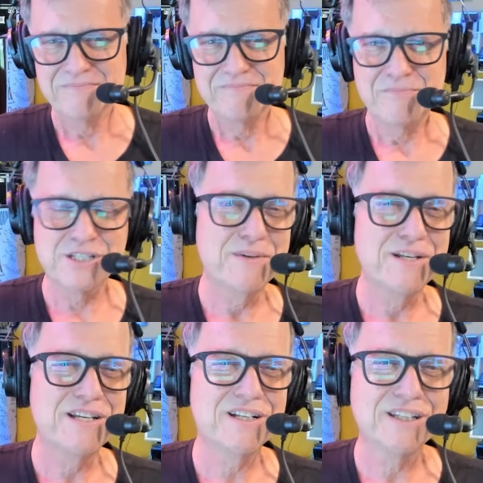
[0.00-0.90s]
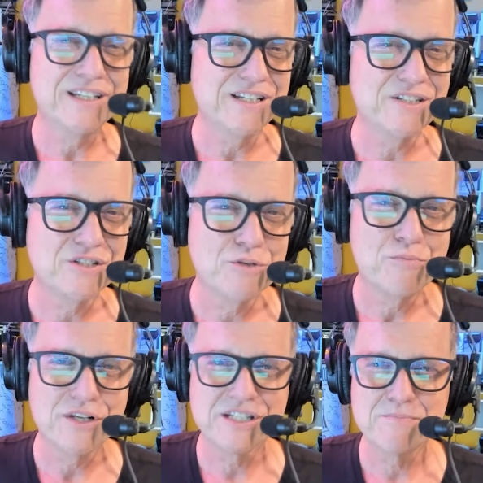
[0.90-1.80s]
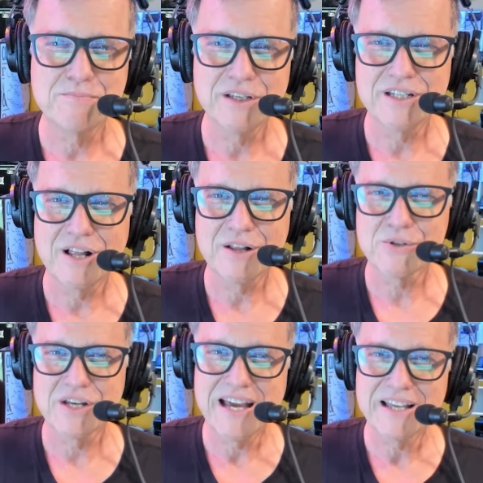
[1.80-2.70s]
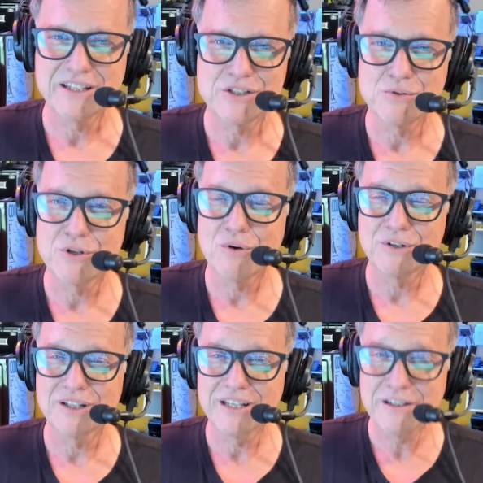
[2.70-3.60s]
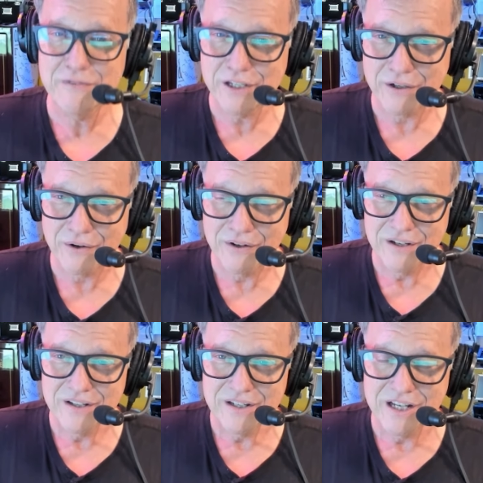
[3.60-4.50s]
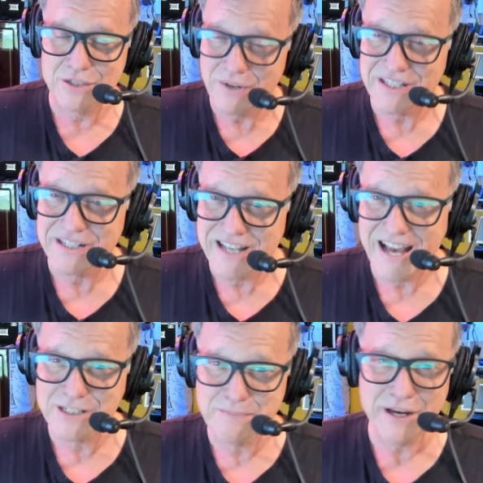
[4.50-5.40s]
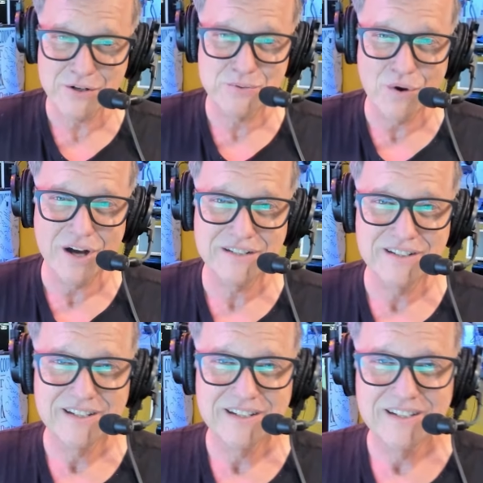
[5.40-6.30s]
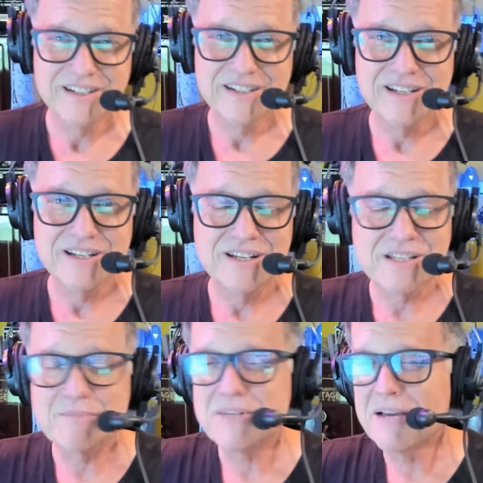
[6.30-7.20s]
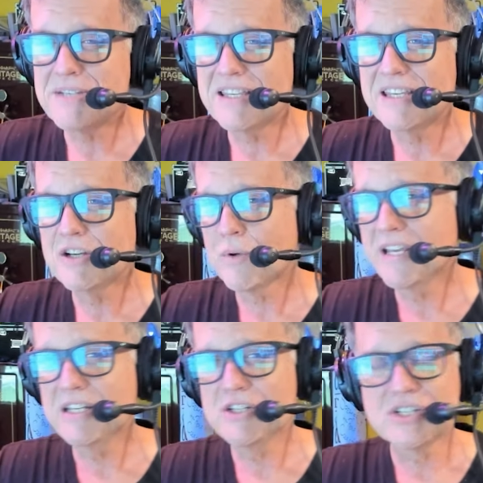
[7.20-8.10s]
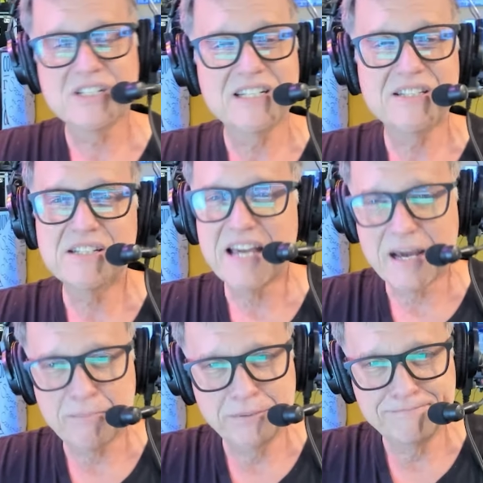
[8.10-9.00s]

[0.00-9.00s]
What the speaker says: But spending at least $2.6 million on athletes who don't live here is what the taxpayers want? Sometimes I think Greggy just needs a nap.